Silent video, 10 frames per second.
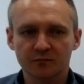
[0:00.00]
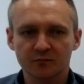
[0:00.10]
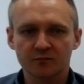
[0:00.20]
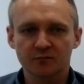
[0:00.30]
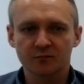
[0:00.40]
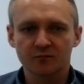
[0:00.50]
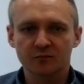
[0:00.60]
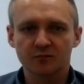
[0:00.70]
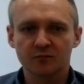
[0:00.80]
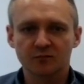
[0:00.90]

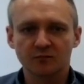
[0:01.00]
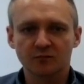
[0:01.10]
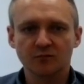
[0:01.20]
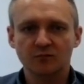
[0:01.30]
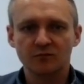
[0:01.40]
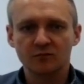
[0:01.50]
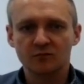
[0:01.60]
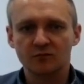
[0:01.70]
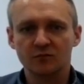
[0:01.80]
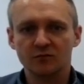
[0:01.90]

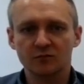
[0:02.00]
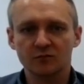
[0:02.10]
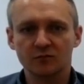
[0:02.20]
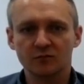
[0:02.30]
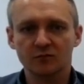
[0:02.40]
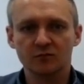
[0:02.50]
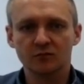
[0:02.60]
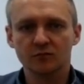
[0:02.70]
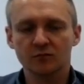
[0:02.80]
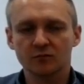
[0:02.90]

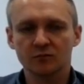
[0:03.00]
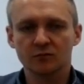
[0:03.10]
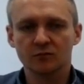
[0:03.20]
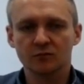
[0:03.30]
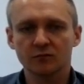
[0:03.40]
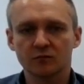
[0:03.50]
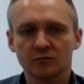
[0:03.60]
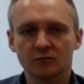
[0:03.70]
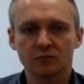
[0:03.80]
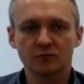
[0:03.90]

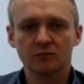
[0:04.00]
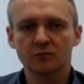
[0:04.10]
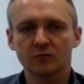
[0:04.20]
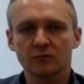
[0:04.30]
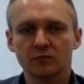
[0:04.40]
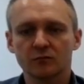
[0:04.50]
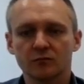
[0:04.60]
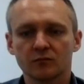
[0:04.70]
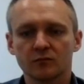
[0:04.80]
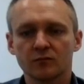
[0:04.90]

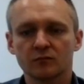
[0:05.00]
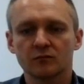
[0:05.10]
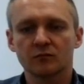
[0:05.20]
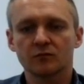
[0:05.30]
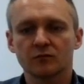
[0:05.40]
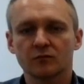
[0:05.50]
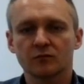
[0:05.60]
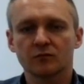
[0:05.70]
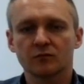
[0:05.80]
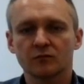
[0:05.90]

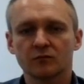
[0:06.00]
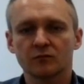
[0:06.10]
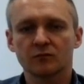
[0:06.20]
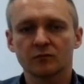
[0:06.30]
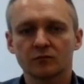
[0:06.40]
[no speech]